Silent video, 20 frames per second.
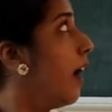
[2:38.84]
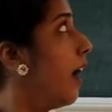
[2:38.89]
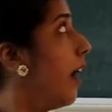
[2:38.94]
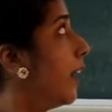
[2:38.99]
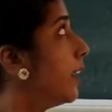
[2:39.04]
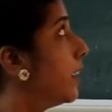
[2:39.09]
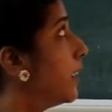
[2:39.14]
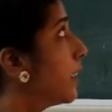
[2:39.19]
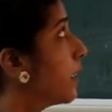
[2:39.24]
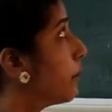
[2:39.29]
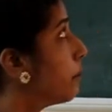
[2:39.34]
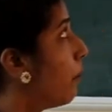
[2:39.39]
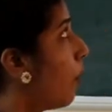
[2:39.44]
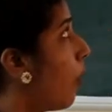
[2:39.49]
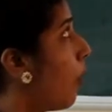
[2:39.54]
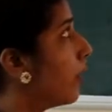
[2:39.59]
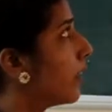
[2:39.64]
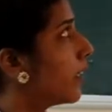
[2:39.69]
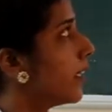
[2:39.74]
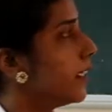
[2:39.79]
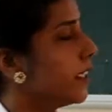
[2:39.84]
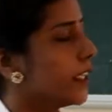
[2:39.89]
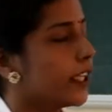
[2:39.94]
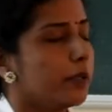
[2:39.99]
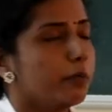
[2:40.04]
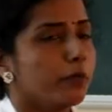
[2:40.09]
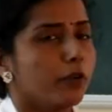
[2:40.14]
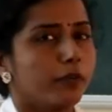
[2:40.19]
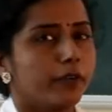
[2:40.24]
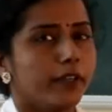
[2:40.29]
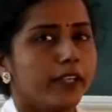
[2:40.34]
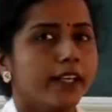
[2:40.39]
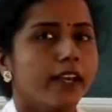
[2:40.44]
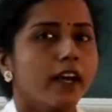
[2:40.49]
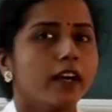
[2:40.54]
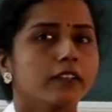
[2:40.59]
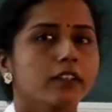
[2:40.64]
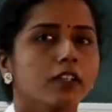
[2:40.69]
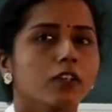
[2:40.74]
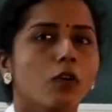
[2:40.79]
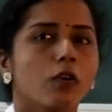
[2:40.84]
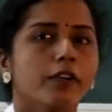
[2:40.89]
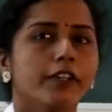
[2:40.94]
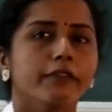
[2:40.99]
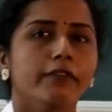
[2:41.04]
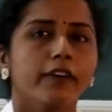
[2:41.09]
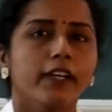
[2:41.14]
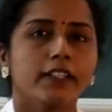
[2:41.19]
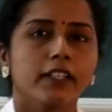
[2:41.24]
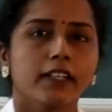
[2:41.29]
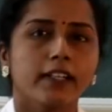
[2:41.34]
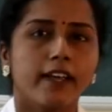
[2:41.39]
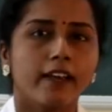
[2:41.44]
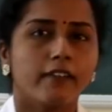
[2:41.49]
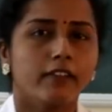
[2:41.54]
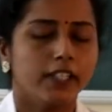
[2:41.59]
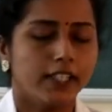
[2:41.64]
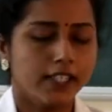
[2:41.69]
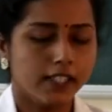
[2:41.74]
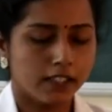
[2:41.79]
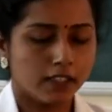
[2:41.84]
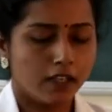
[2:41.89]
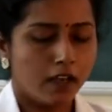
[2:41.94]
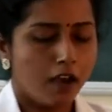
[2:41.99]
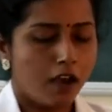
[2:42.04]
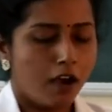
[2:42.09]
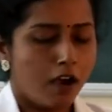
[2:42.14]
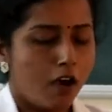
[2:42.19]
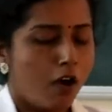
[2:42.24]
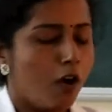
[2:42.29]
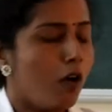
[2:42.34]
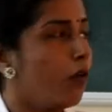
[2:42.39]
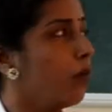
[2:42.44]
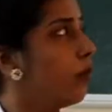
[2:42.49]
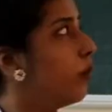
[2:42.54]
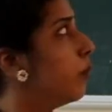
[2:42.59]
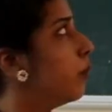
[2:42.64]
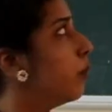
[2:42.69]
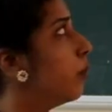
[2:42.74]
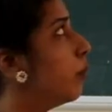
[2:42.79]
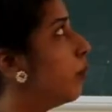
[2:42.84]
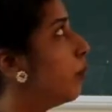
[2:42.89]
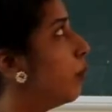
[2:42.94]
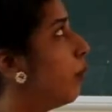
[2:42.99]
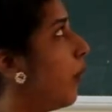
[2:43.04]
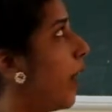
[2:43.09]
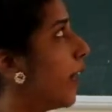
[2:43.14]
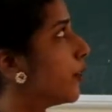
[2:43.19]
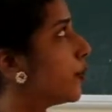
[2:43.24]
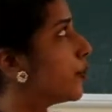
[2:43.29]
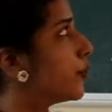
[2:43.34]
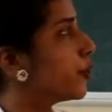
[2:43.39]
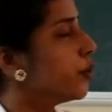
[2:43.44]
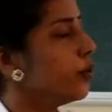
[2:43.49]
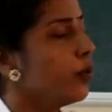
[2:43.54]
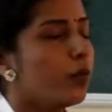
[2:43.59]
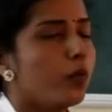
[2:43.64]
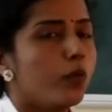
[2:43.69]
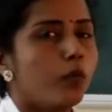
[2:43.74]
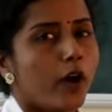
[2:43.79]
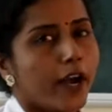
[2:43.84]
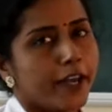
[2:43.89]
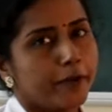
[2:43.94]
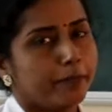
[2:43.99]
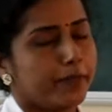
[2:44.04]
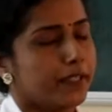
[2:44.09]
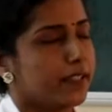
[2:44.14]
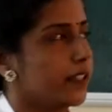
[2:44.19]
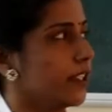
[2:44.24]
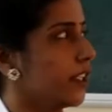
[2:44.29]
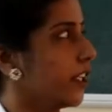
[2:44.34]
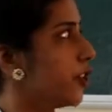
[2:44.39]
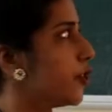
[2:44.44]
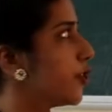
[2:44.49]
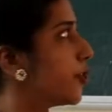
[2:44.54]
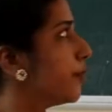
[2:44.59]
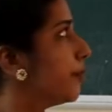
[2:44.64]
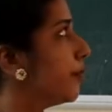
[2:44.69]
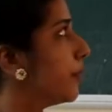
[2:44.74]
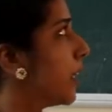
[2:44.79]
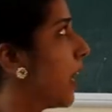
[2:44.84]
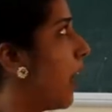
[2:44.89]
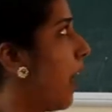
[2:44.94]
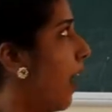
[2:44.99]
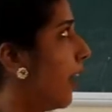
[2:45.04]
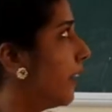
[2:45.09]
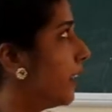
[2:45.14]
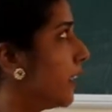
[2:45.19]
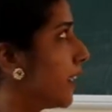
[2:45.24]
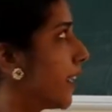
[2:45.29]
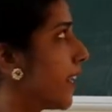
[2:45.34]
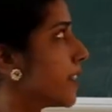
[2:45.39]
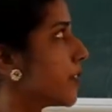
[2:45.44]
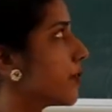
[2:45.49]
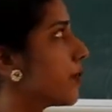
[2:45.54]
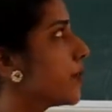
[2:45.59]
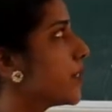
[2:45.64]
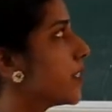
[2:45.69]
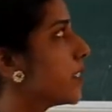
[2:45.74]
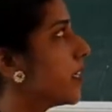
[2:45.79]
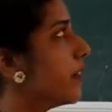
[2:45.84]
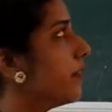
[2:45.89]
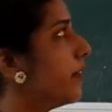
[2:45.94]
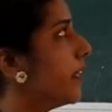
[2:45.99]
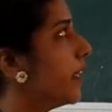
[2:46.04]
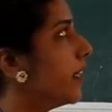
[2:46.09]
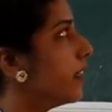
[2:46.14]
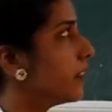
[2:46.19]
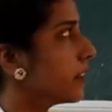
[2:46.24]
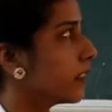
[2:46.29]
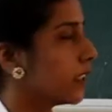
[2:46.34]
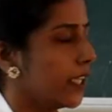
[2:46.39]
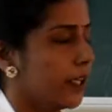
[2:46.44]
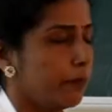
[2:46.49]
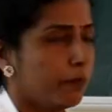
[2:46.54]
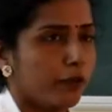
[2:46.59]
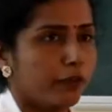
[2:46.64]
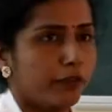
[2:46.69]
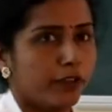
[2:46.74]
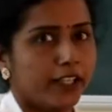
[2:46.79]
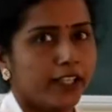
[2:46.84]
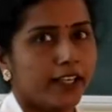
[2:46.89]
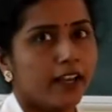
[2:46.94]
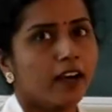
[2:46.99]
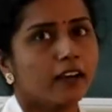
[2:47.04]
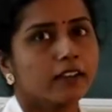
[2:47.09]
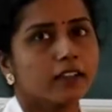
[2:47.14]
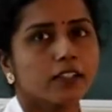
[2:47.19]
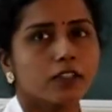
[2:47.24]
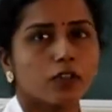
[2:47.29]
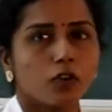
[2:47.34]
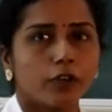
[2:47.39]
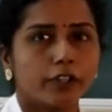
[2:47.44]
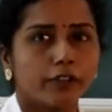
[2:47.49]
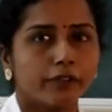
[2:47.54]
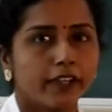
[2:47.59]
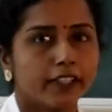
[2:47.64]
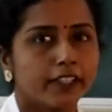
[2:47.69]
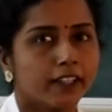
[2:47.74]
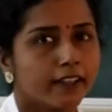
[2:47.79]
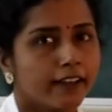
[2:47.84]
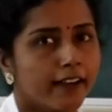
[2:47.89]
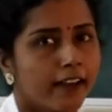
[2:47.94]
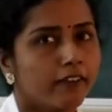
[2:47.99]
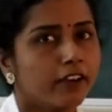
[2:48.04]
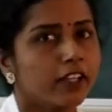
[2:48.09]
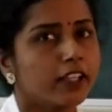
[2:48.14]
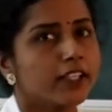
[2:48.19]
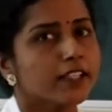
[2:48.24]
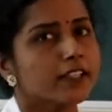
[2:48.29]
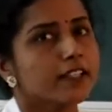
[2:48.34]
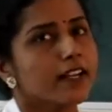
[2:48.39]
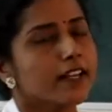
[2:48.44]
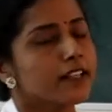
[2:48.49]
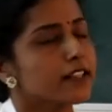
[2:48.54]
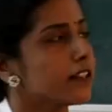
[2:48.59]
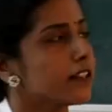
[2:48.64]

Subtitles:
And in moderate hemophilia, the clotting factor level is 1 to 5%. And in case of severe hemophilia, the clotting factor level is less